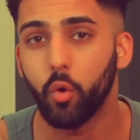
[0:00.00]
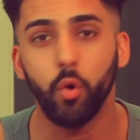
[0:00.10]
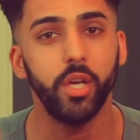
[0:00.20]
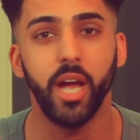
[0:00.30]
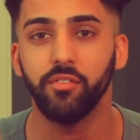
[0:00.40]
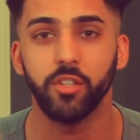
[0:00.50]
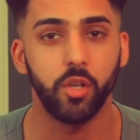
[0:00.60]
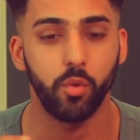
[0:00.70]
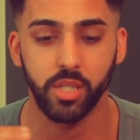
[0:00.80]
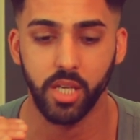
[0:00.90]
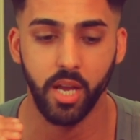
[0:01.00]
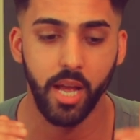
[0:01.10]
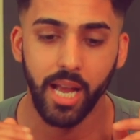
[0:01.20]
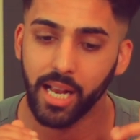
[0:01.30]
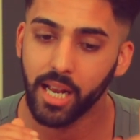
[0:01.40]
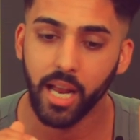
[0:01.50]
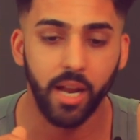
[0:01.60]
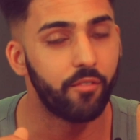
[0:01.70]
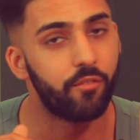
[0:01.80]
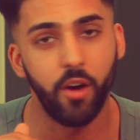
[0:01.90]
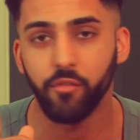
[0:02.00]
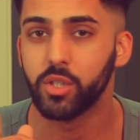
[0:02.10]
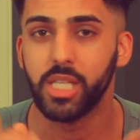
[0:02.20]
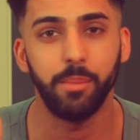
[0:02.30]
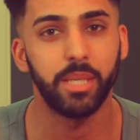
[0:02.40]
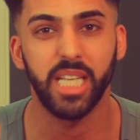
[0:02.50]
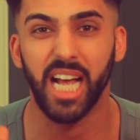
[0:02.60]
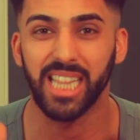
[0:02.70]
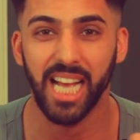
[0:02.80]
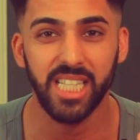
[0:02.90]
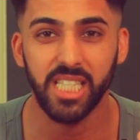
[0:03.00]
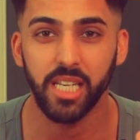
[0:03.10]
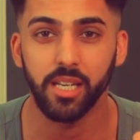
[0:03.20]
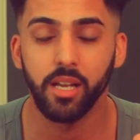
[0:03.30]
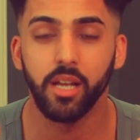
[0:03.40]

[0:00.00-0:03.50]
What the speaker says: All you have to do is vote for Team Asad. That's it.